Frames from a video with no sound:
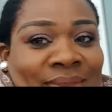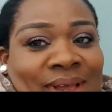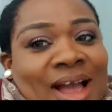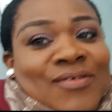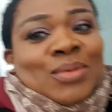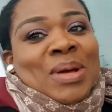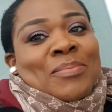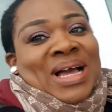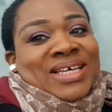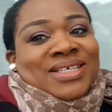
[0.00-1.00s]
I have all my
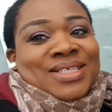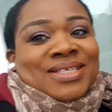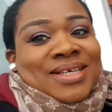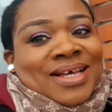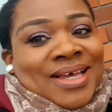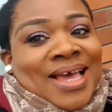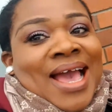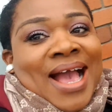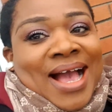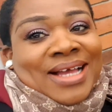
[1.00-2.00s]
baggages
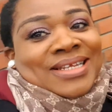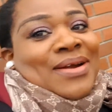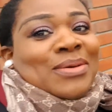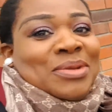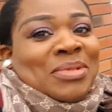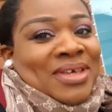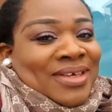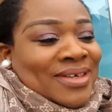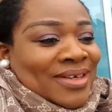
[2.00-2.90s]
hanged around me.